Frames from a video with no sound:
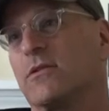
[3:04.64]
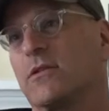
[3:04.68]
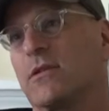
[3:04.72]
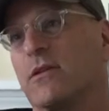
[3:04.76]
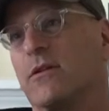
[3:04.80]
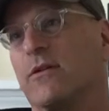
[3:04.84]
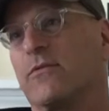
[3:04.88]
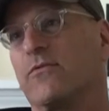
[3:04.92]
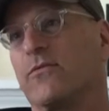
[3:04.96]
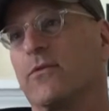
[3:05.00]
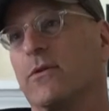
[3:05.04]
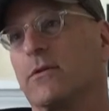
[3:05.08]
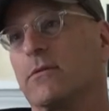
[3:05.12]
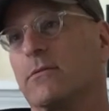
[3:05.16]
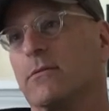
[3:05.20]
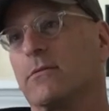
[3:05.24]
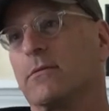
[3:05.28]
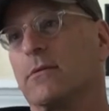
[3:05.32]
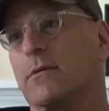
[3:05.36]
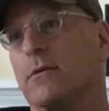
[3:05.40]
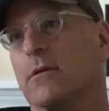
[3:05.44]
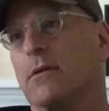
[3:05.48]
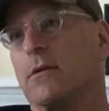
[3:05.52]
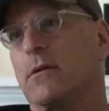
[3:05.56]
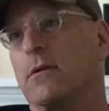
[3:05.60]
is different.
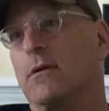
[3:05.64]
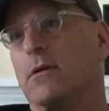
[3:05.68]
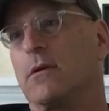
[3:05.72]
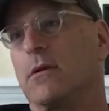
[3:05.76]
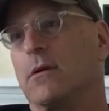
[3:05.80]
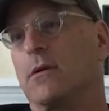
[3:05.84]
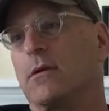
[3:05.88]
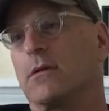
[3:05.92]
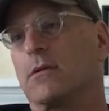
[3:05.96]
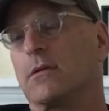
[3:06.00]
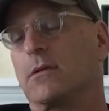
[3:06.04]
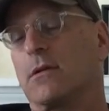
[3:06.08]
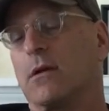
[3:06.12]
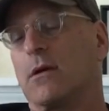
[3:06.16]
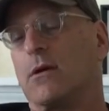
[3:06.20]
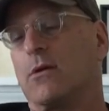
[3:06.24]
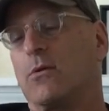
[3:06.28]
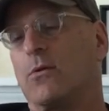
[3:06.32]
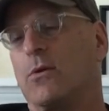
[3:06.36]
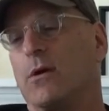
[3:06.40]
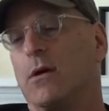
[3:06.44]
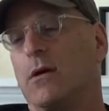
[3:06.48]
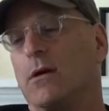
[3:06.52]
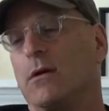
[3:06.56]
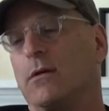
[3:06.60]

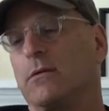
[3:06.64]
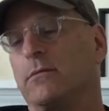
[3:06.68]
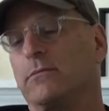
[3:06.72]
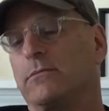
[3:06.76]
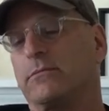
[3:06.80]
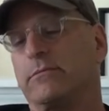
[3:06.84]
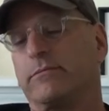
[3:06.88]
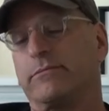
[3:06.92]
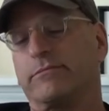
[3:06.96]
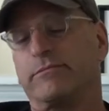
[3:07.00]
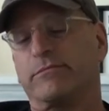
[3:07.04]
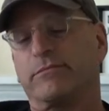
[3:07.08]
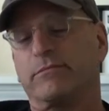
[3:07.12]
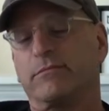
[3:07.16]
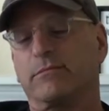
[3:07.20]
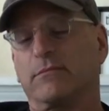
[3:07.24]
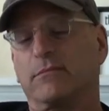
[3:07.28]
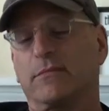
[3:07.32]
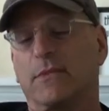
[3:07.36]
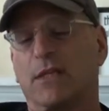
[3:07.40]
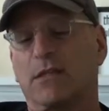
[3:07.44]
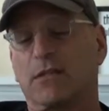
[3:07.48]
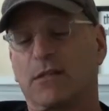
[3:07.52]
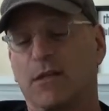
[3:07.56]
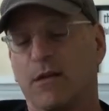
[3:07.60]
So
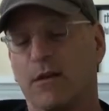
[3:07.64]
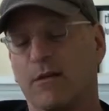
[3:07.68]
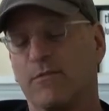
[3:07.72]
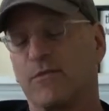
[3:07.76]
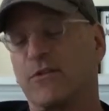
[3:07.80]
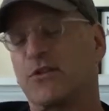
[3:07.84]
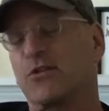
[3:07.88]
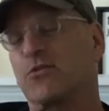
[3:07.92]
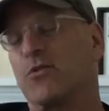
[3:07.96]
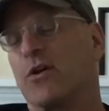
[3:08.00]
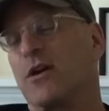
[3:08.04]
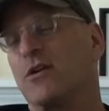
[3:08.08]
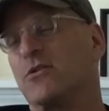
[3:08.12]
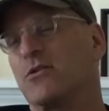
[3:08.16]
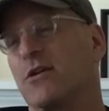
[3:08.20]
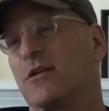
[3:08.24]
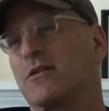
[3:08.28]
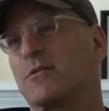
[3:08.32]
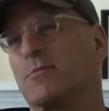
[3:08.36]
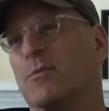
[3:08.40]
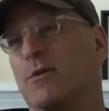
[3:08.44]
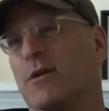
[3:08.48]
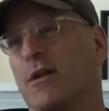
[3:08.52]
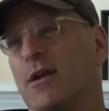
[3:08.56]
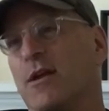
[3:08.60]
it's kind of a strange
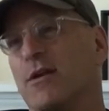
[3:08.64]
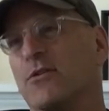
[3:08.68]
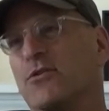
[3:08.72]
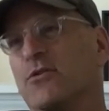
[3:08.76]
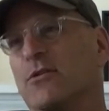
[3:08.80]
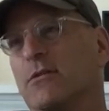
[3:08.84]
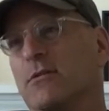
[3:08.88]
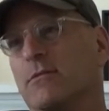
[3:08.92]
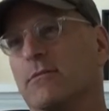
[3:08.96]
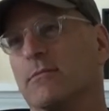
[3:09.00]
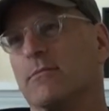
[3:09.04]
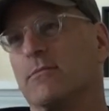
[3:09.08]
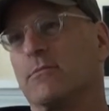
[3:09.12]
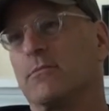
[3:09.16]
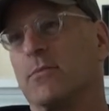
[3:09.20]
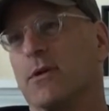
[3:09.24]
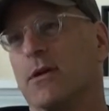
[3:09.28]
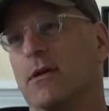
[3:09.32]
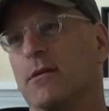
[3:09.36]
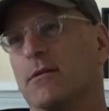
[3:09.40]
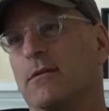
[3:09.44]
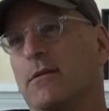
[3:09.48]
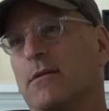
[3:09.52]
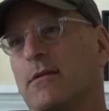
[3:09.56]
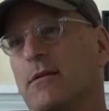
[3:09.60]
explanation,
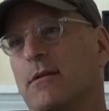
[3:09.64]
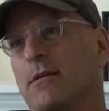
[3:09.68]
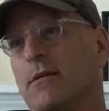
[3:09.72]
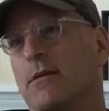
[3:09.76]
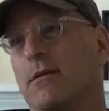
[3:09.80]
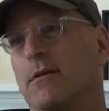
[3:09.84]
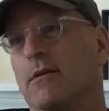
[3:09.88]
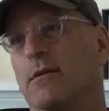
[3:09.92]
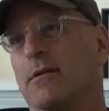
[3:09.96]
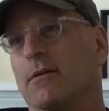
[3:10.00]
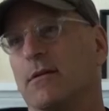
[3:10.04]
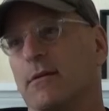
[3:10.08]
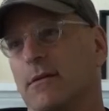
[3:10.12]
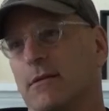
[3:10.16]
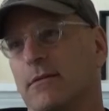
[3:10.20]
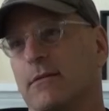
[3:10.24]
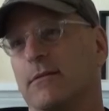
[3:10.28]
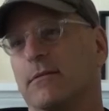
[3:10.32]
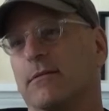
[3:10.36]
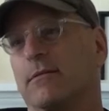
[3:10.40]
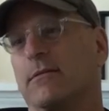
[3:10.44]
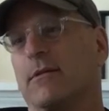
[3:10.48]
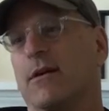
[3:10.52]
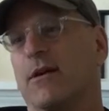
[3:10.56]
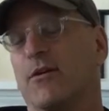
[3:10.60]
but
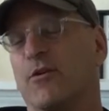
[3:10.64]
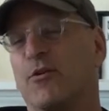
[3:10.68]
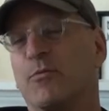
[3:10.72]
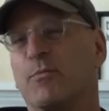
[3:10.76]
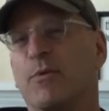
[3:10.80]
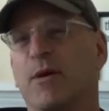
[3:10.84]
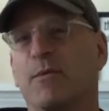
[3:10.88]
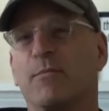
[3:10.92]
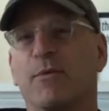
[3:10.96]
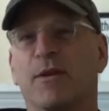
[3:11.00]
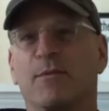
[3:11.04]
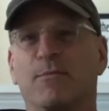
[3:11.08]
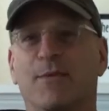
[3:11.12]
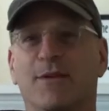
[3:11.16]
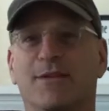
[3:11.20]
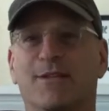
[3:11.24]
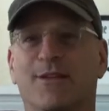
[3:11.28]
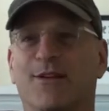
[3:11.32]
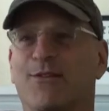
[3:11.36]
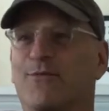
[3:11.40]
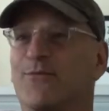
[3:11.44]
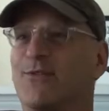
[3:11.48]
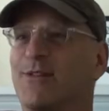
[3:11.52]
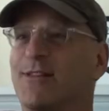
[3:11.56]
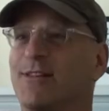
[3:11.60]
I hope I made
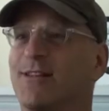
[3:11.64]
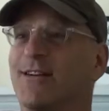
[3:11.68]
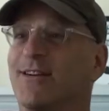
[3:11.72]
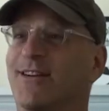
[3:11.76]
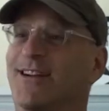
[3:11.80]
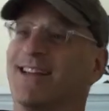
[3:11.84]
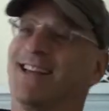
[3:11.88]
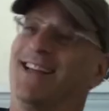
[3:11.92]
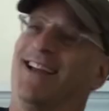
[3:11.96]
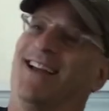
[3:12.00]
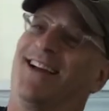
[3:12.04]
myself clear.